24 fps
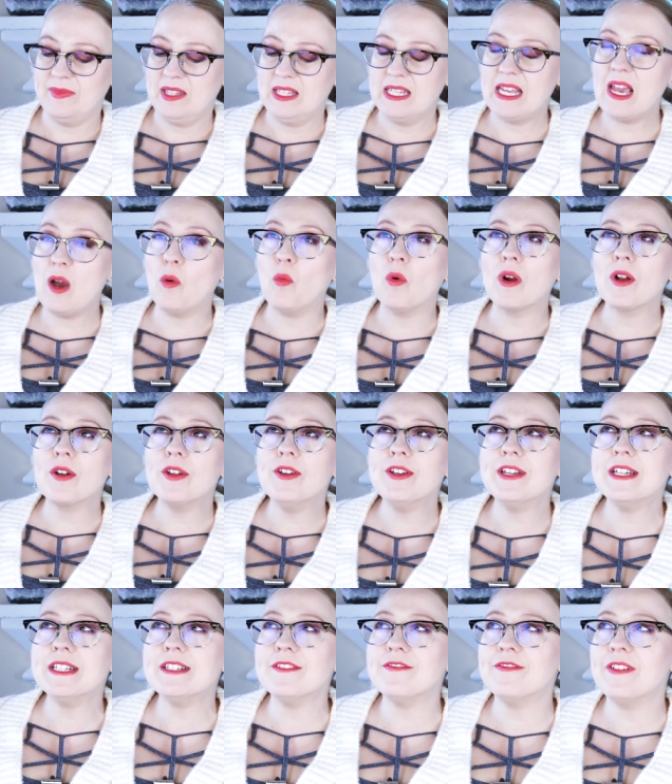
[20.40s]
Yeah, where do you
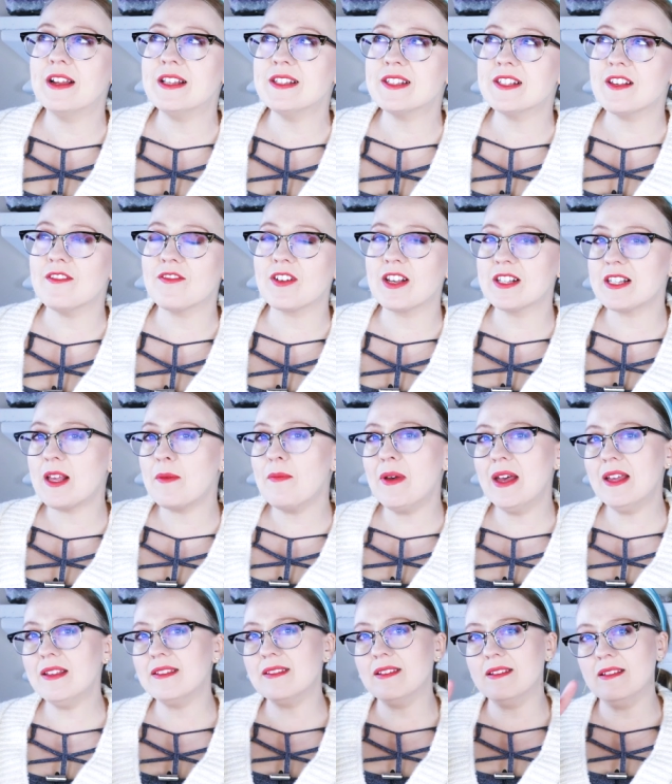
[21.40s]
get defensive? Because I
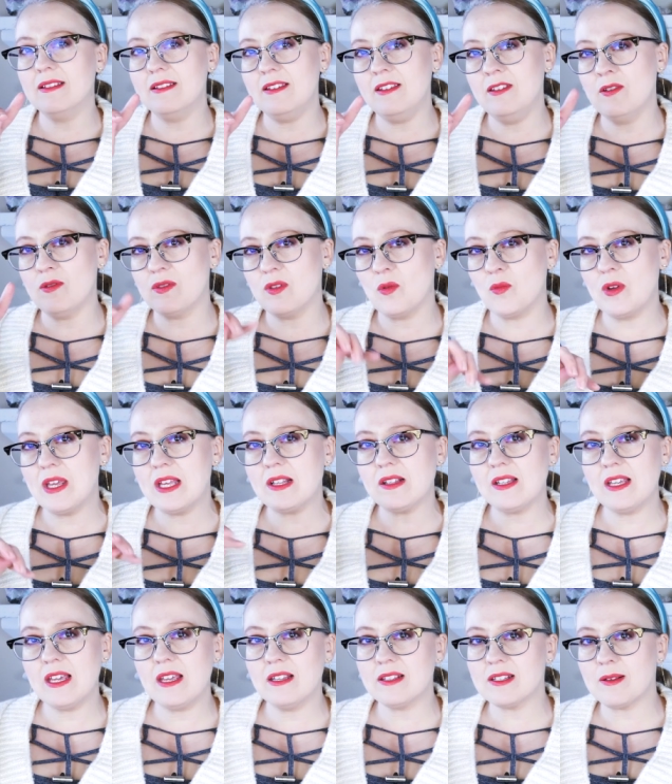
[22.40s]
bet, you know, the
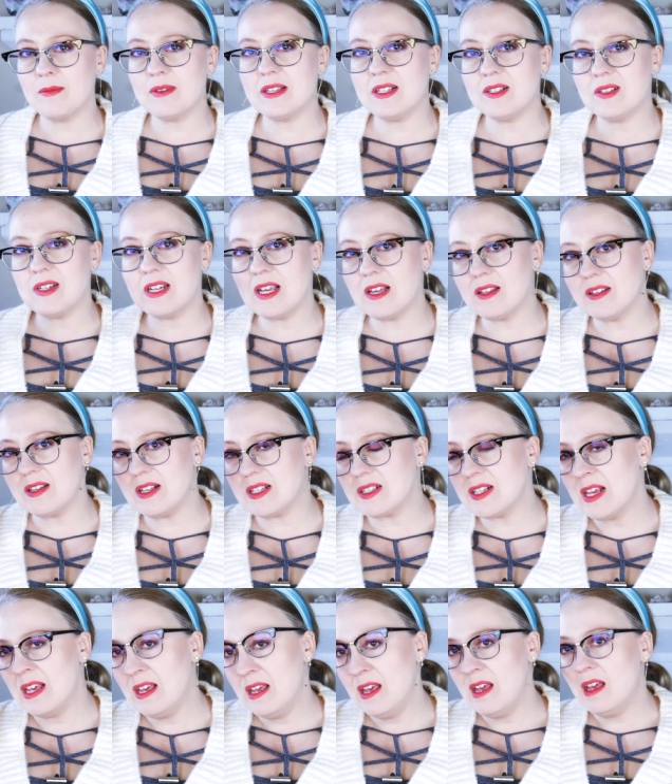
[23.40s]
weekly and some of these
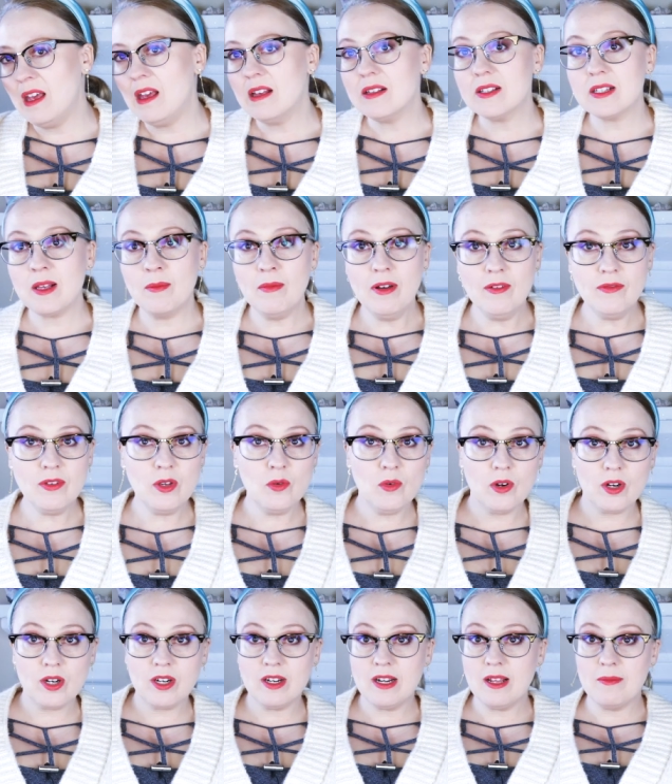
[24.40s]
dailies some of you
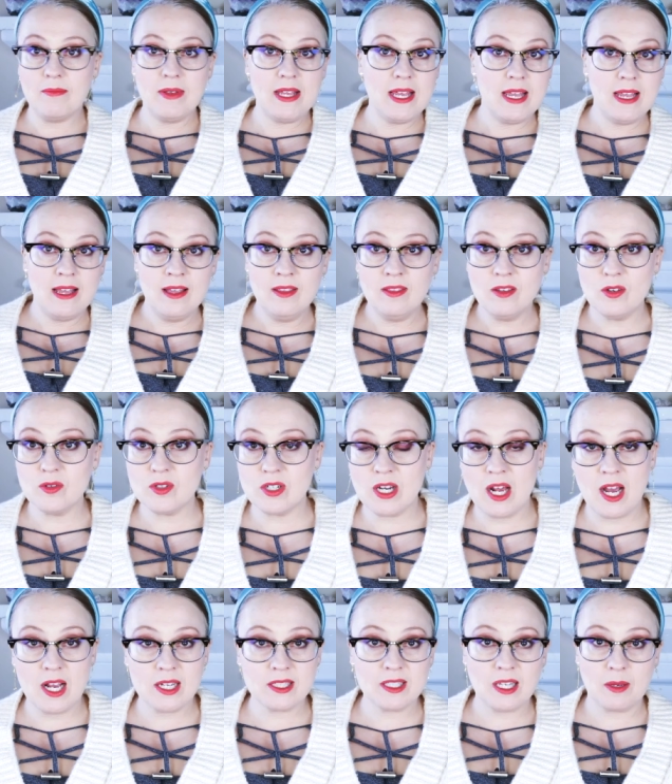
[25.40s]
are going to be in those
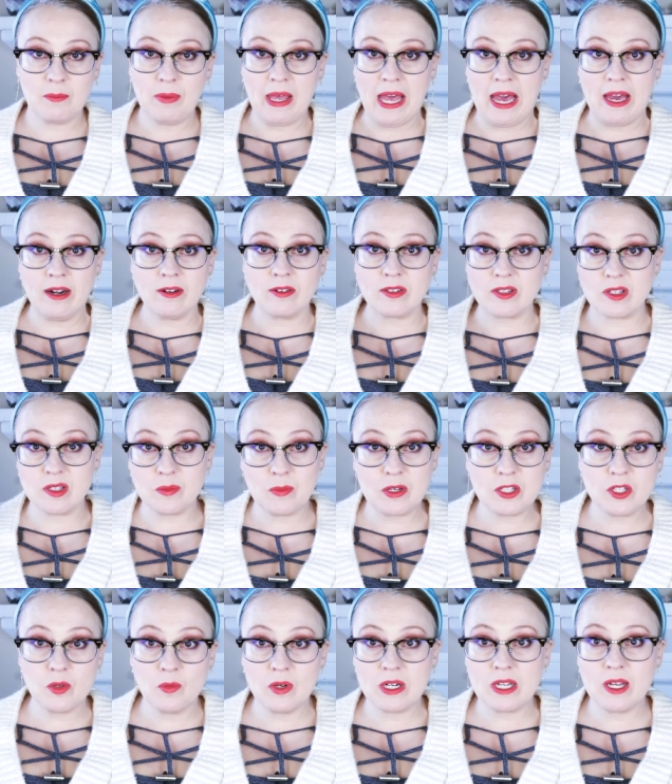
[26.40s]
toxic patterns,
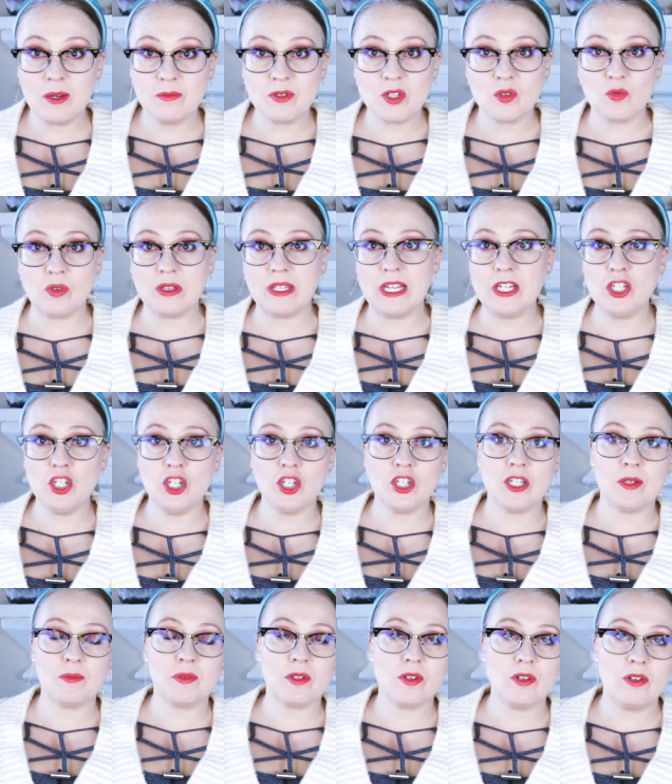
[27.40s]
especially when it comes to
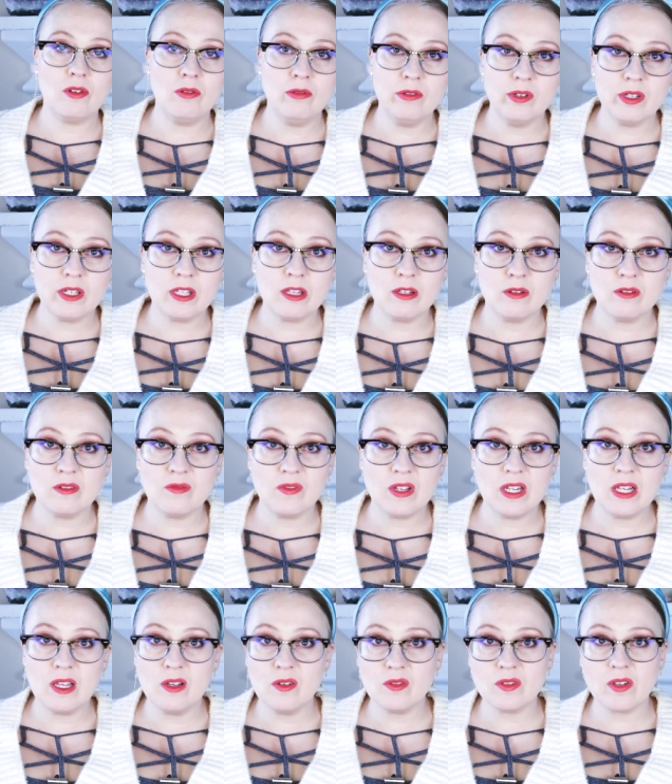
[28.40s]
relationships, or you look at those
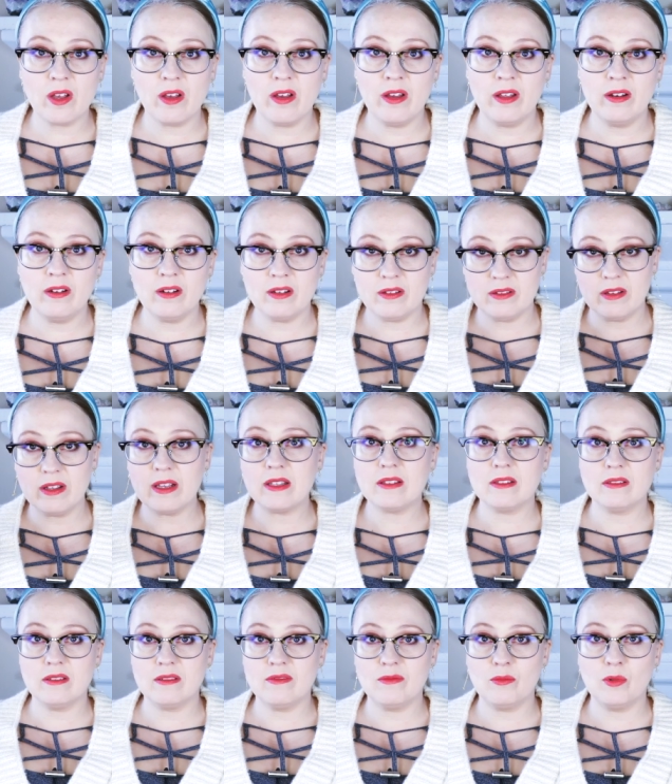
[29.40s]
videos on, like
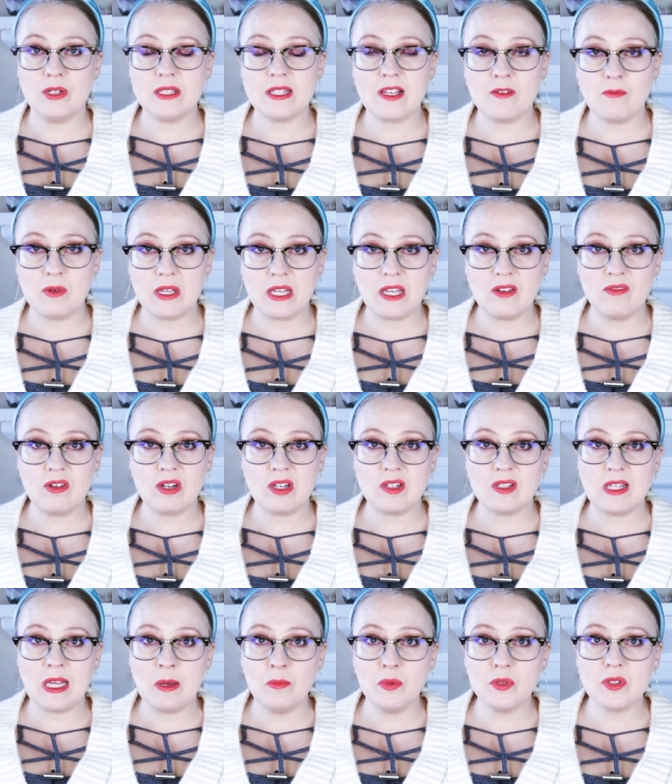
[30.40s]
the ones I've been giving
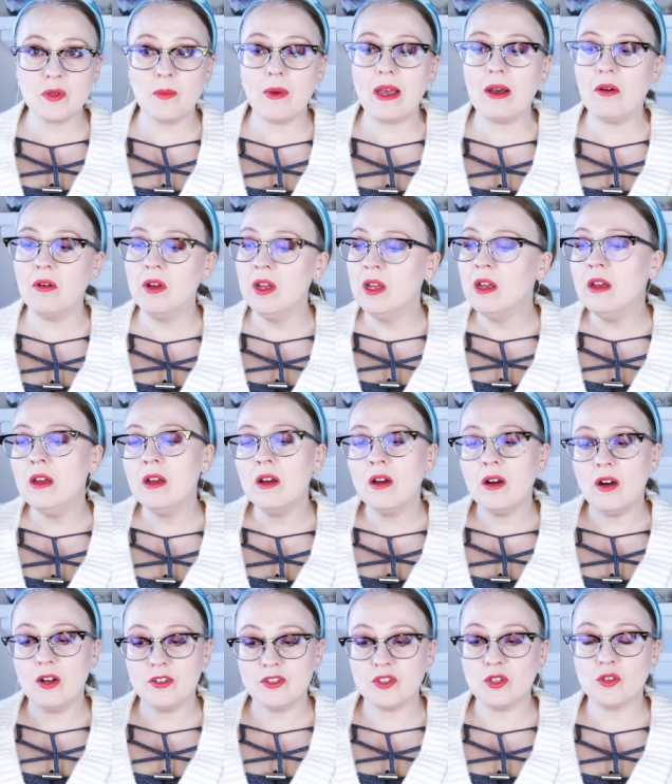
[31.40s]
examples about
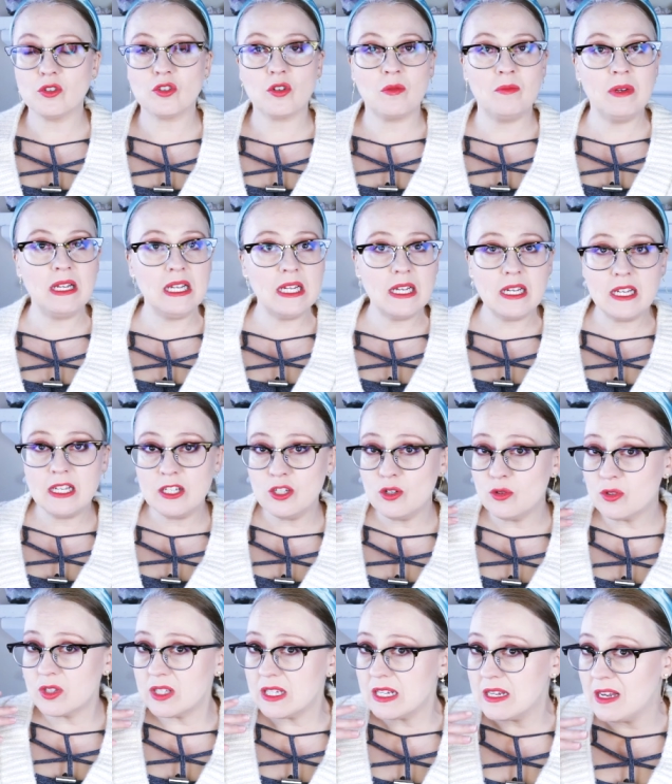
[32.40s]
on social media, and
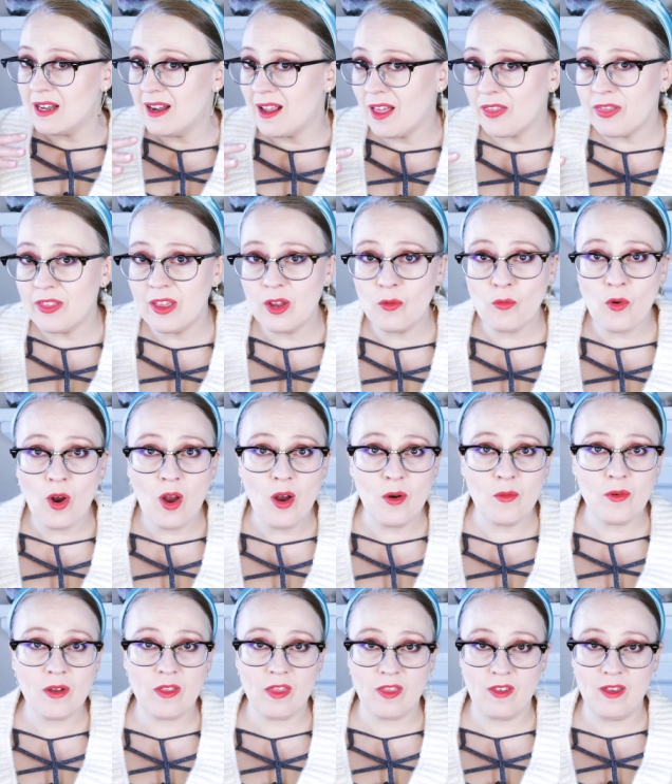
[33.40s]
you see nothing
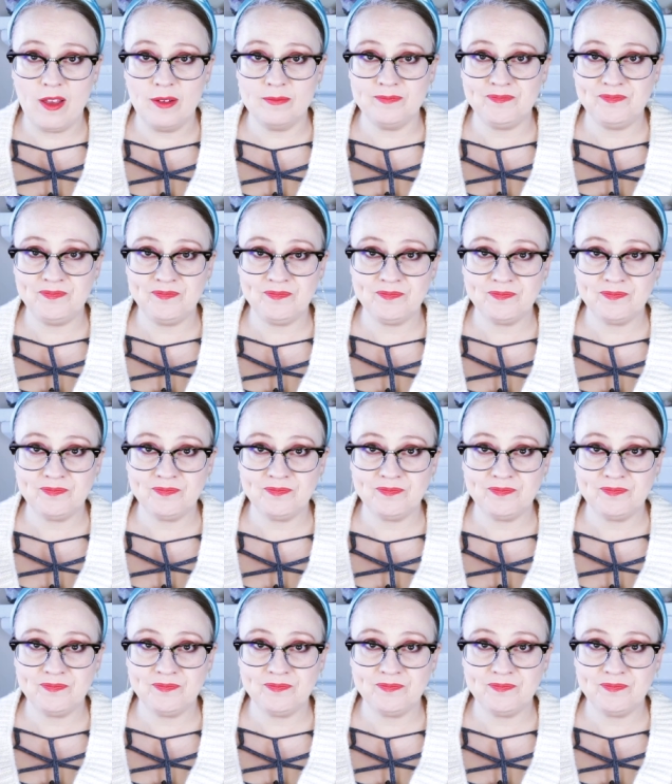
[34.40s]
wrong with it,